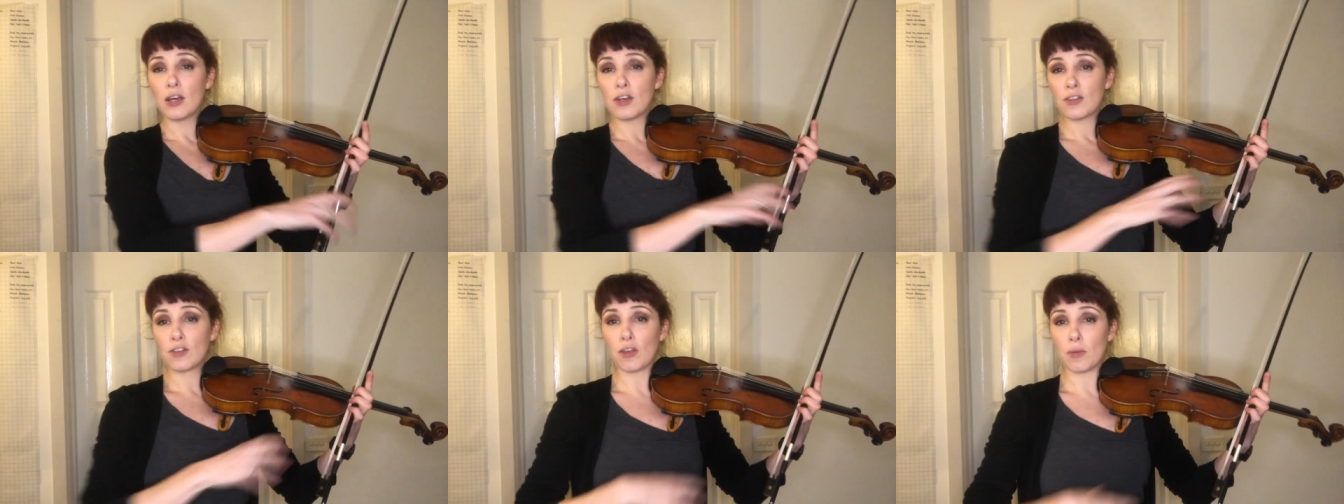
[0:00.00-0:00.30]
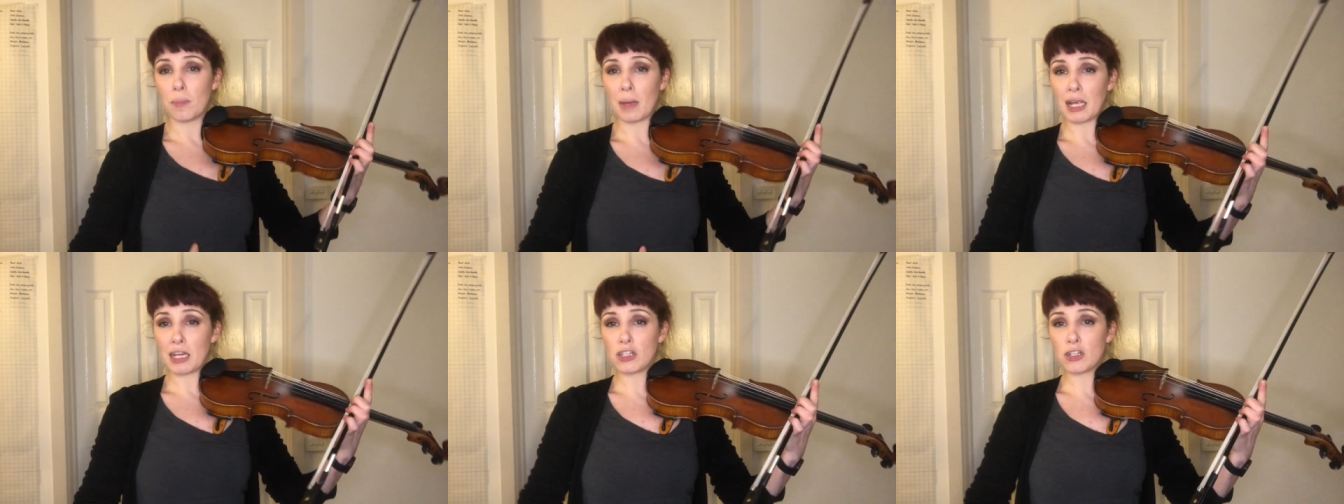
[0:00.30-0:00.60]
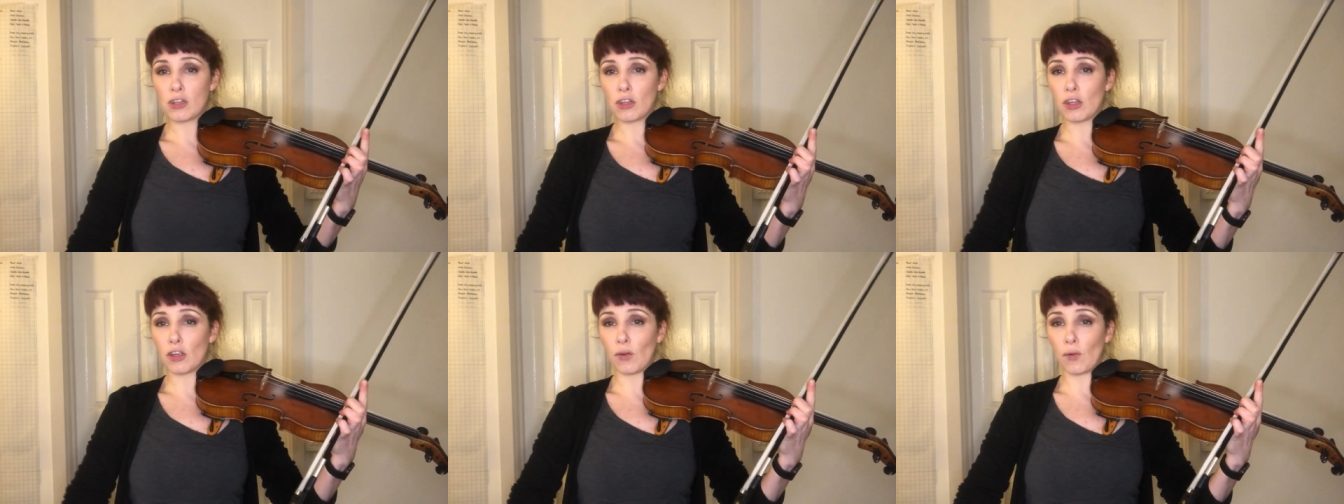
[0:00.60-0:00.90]
So make
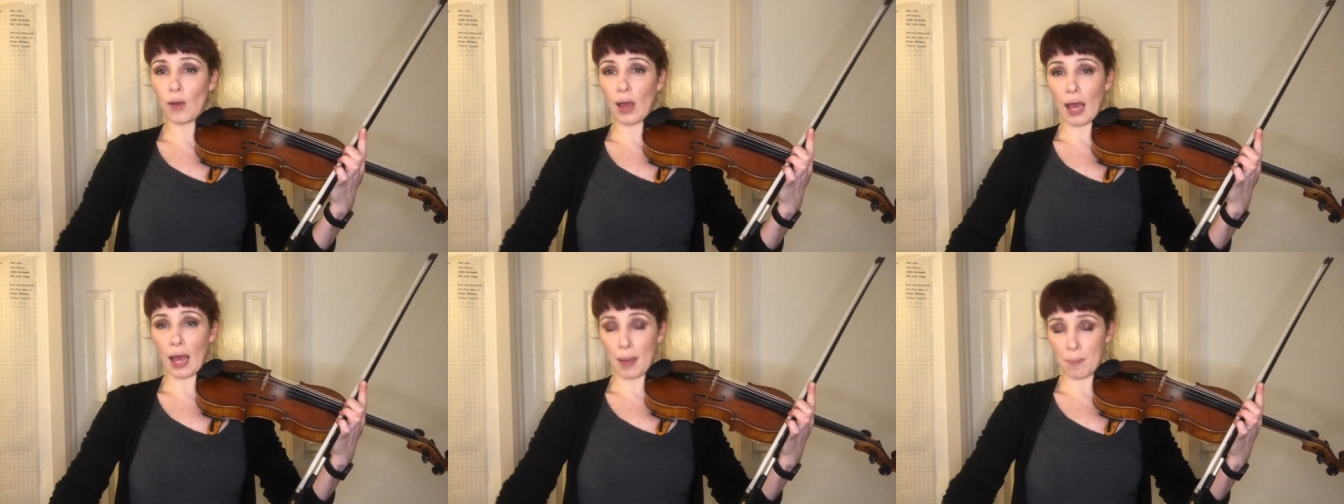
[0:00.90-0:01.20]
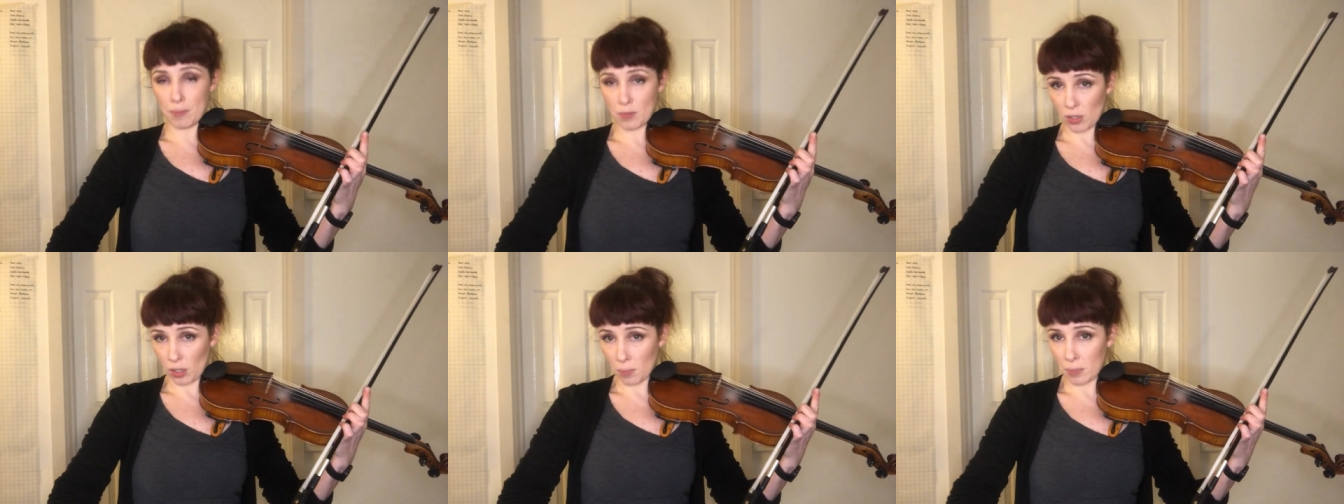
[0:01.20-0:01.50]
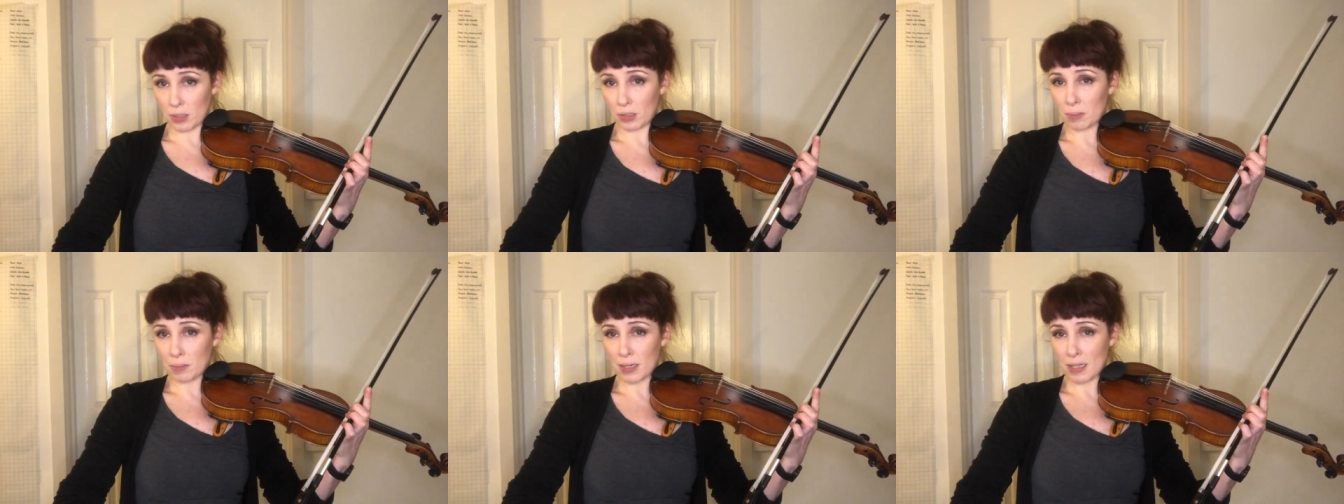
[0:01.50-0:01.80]
sure that your
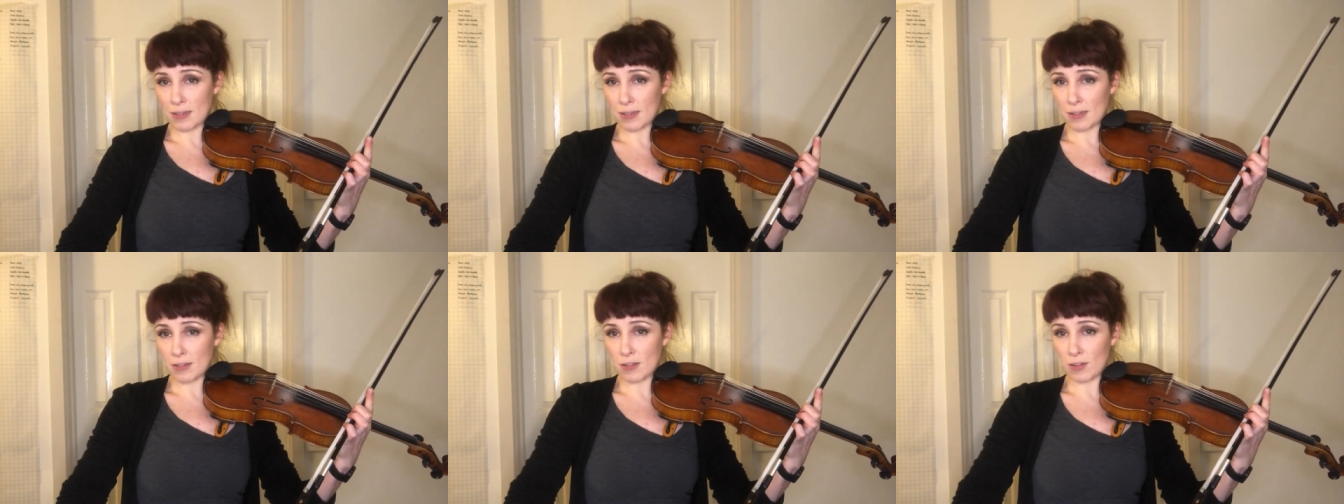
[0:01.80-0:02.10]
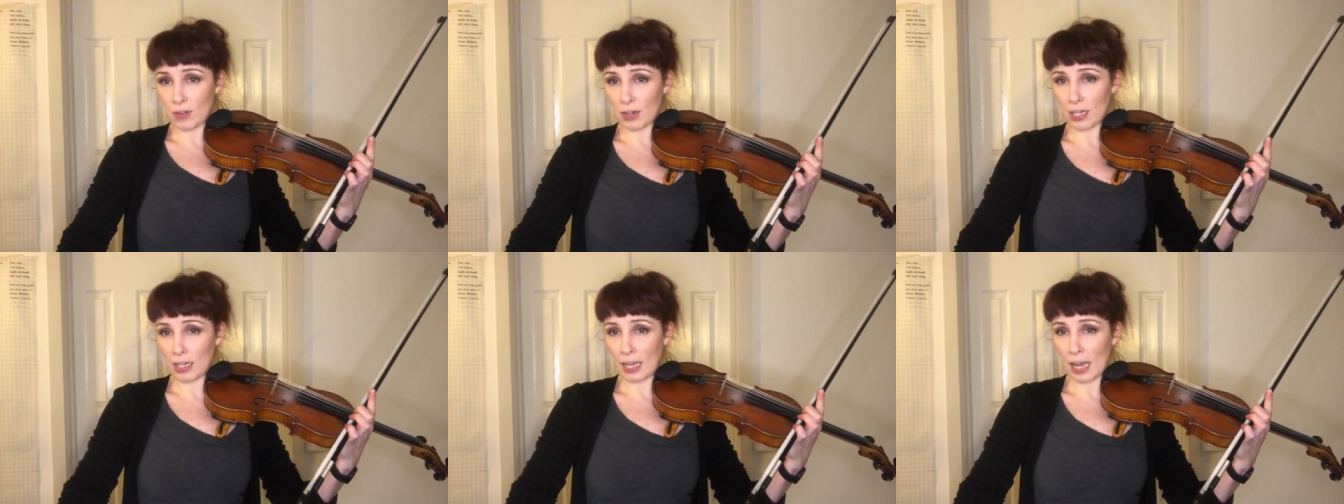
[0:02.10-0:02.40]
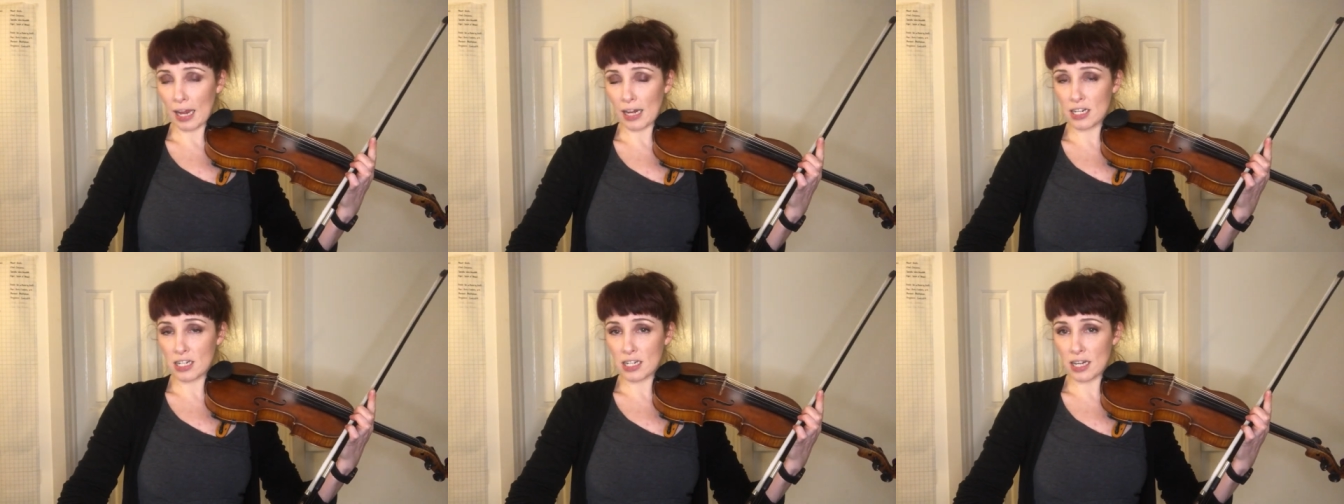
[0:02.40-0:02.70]
abdominal muscles are
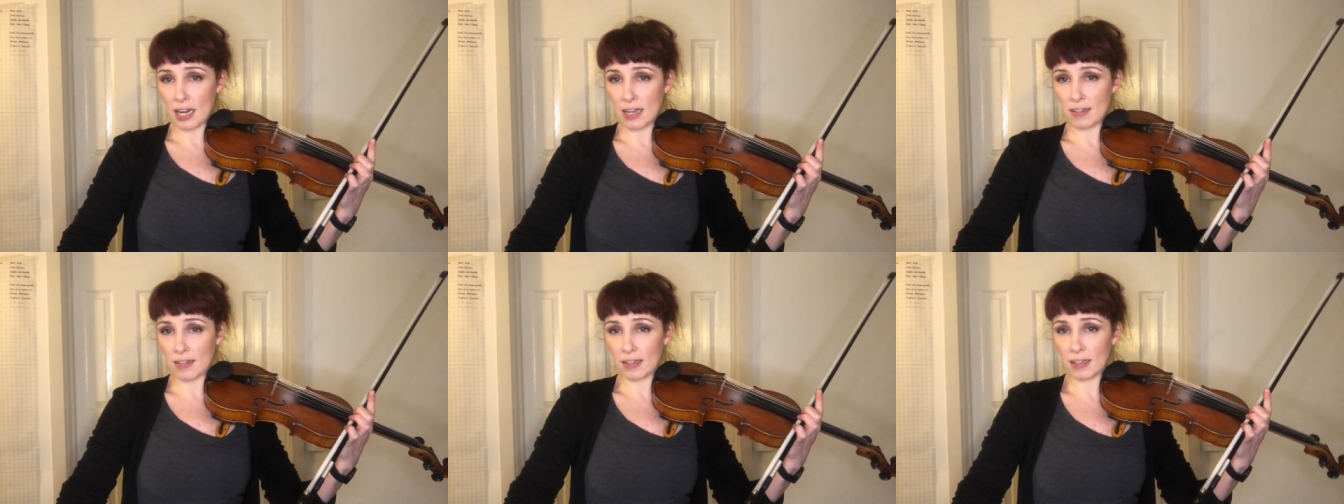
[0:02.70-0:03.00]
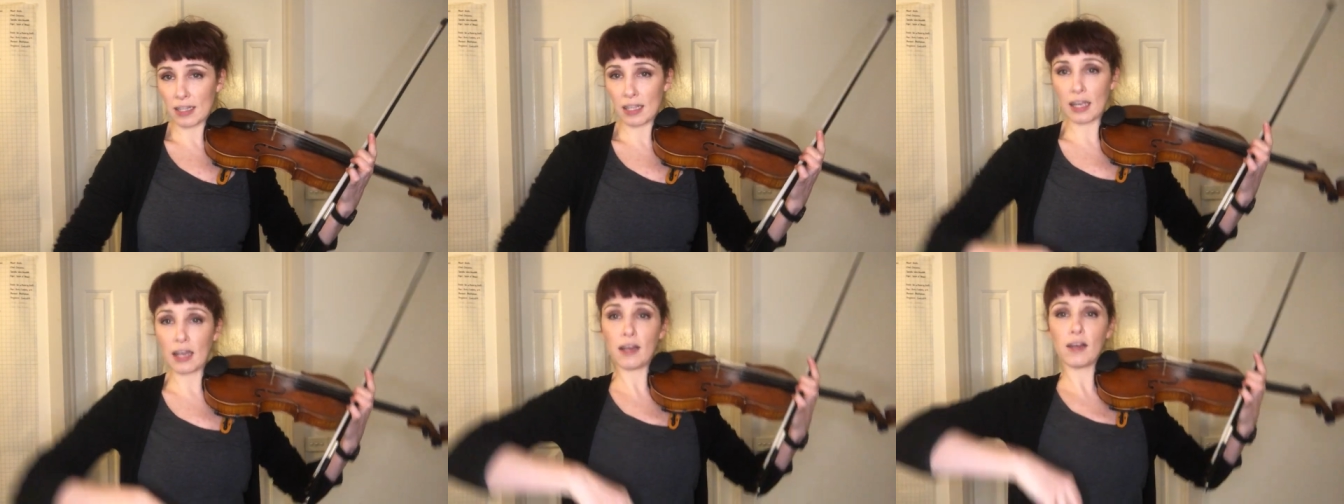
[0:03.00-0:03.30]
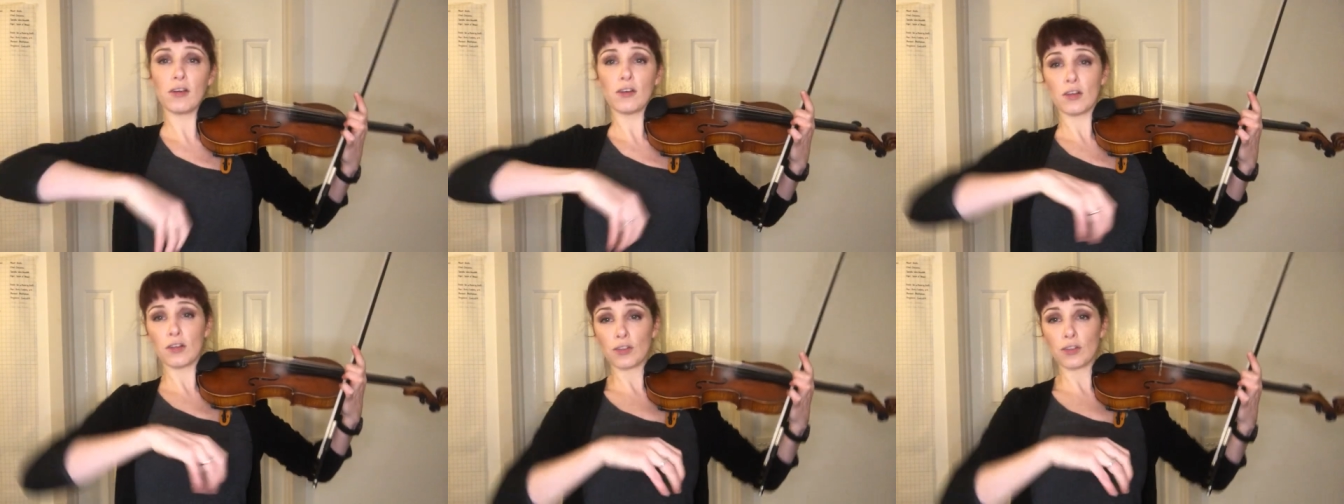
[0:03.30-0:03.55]
engaged nicely here